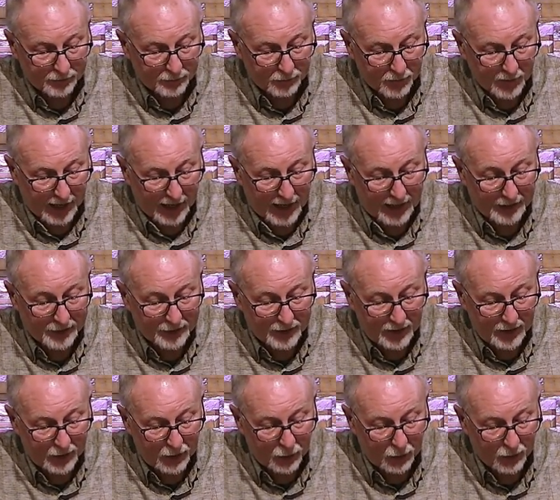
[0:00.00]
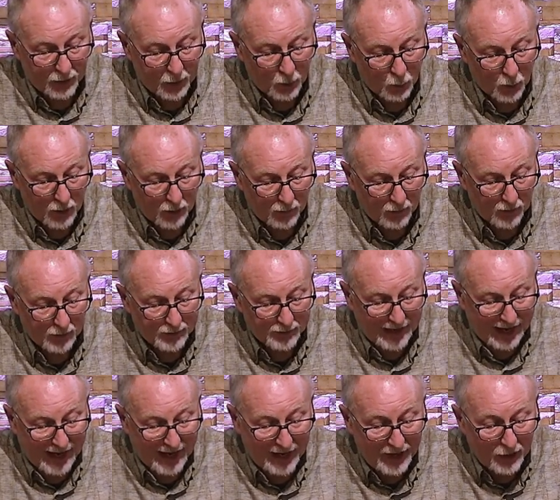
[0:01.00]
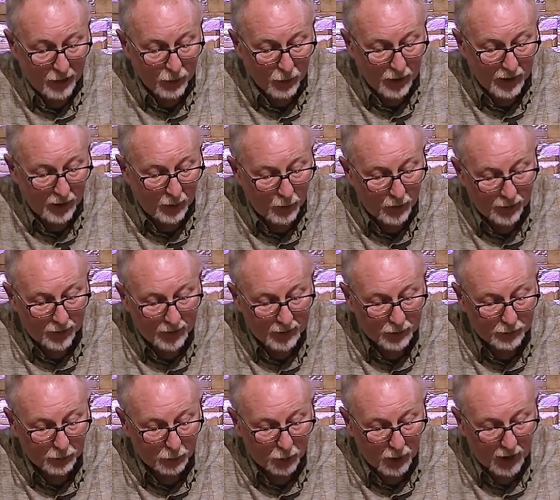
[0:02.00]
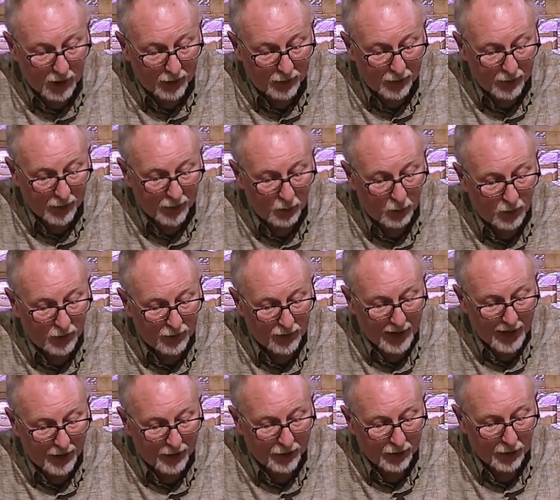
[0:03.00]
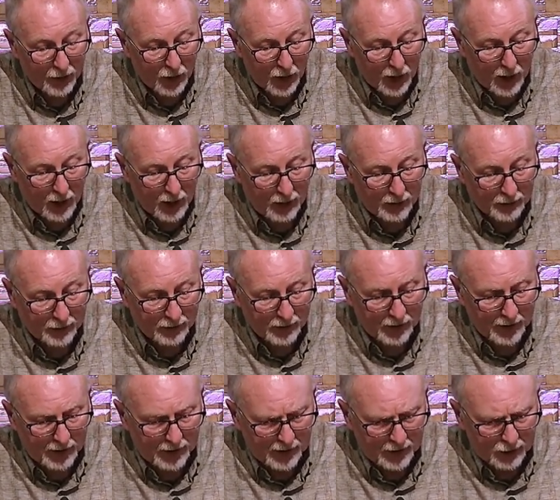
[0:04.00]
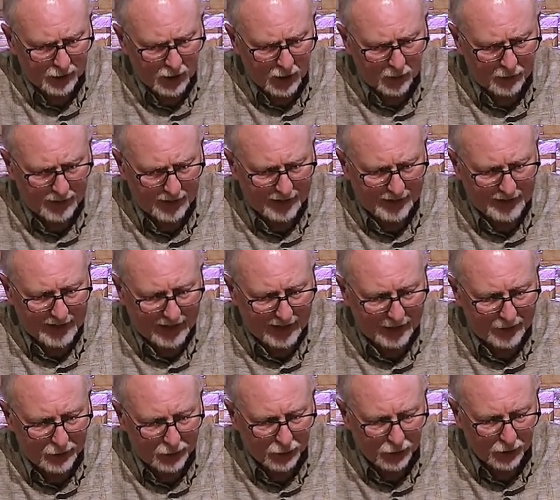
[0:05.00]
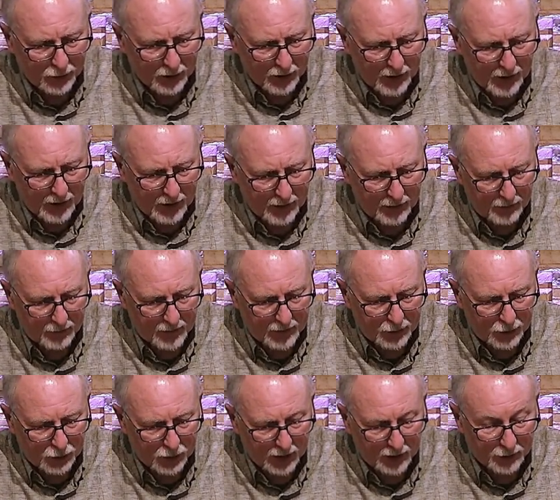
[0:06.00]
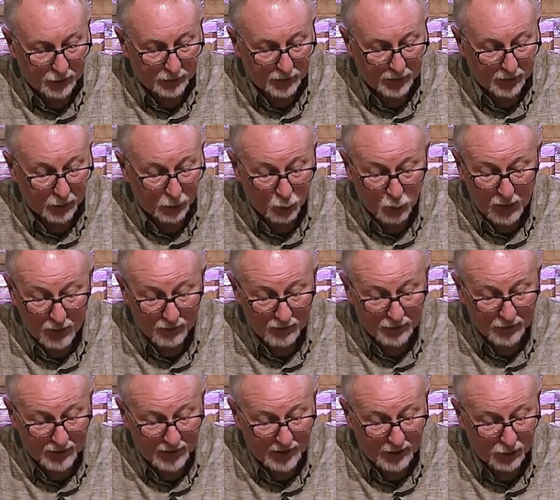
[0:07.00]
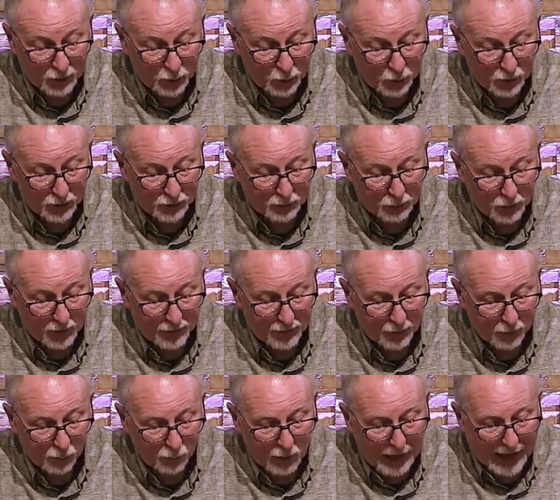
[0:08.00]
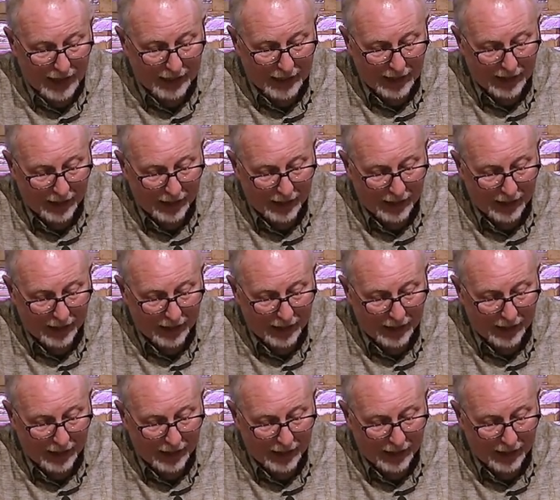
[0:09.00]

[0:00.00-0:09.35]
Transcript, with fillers: I say to you that whoever is angry with his brother without a cause shall be in danger of the judgment. And whoever says to his brother, Raca,